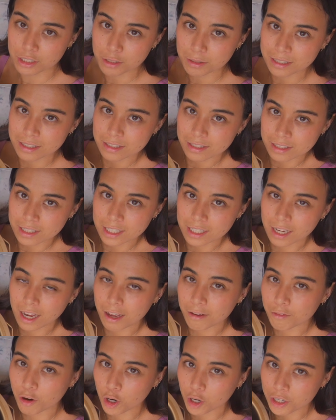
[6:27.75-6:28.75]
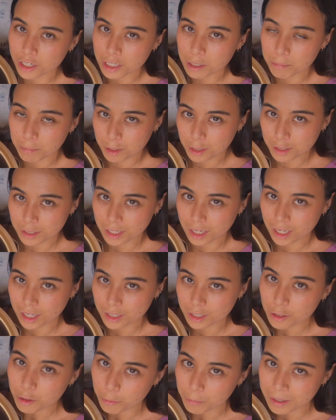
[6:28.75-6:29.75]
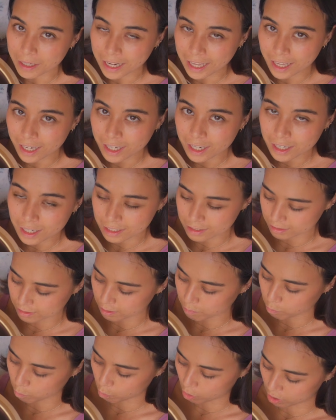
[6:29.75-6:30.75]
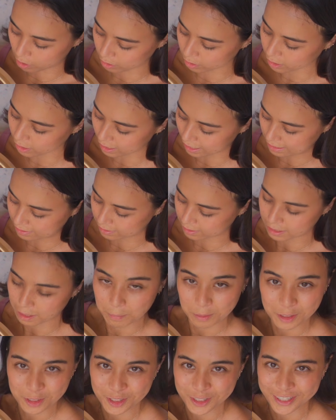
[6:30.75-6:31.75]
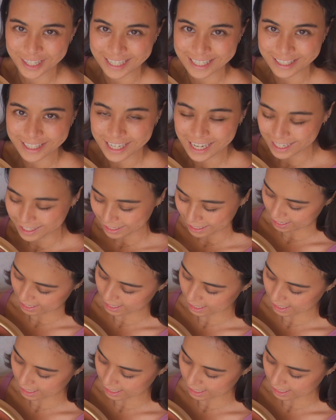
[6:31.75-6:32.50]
you can see, I've already burnt a little banana and some water as a demonstration. It